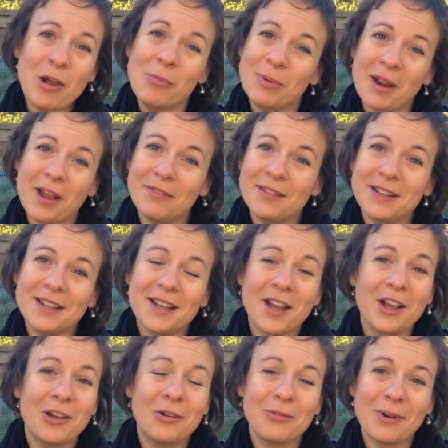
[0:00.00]
I hope you're having
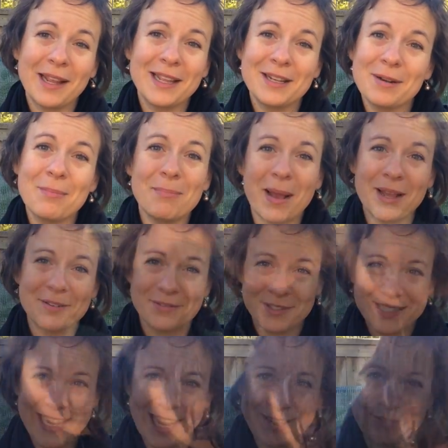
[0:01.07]
a great
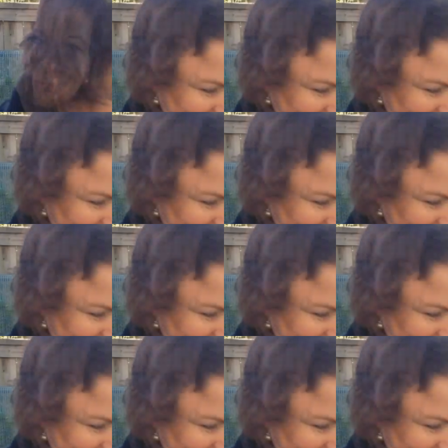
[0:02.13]
mindful day.